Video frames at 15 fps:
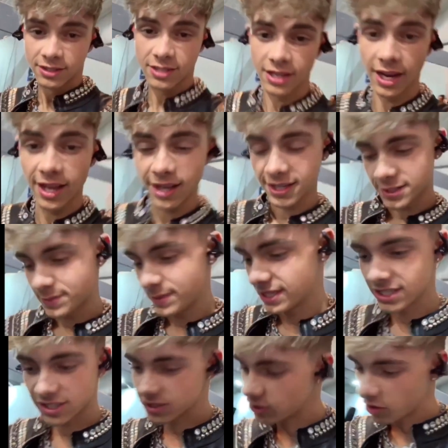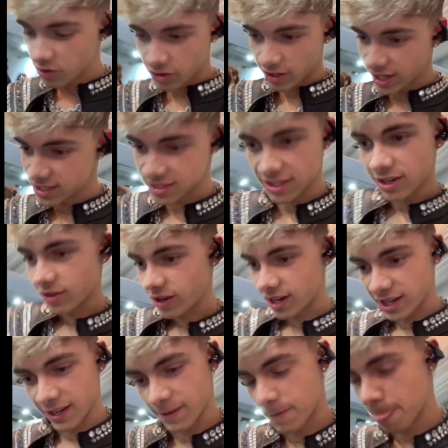Today has been so crazy
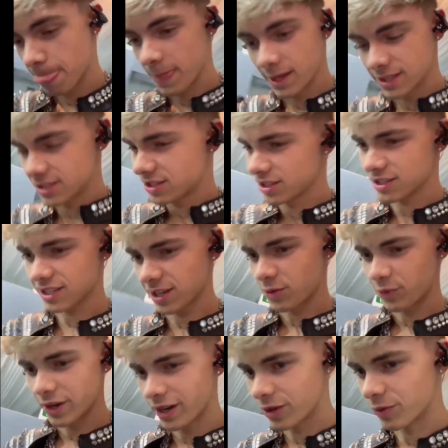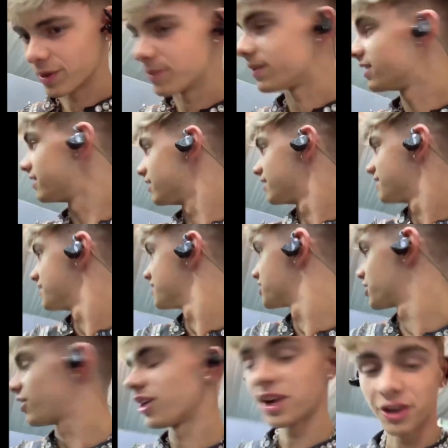already. It's just like weird. We've been
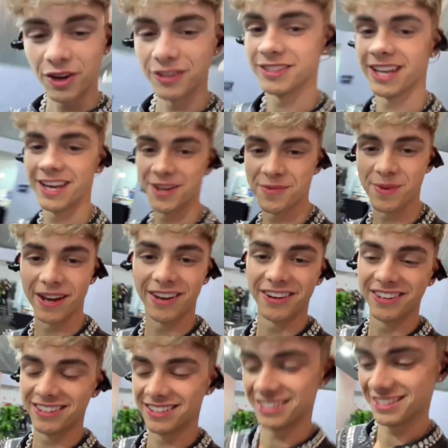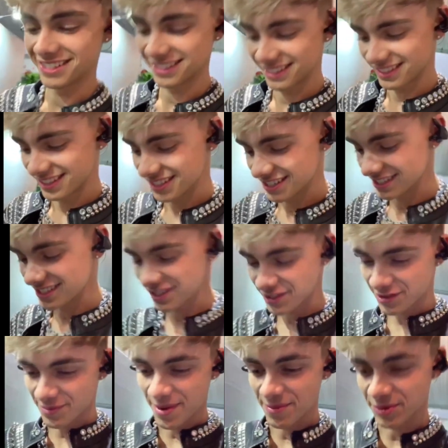talking all day about just
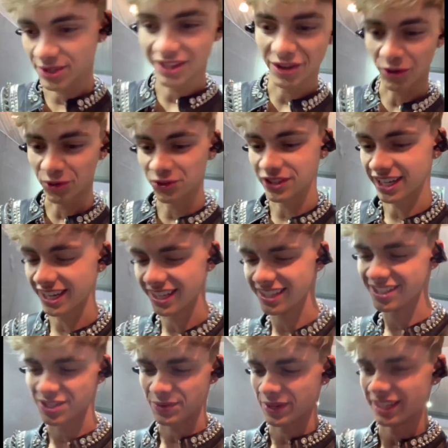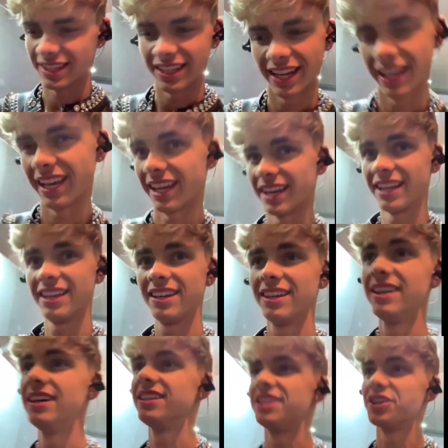remembering the old days when like
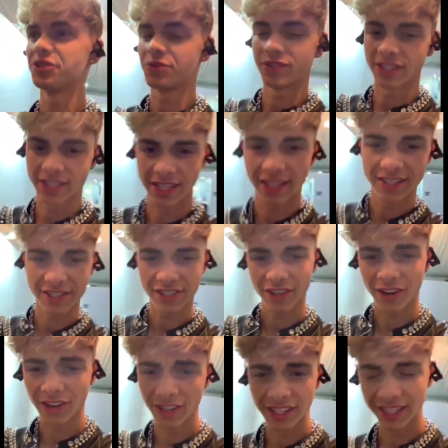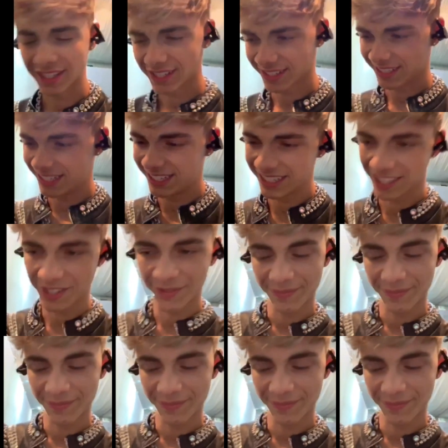things were just getting started and like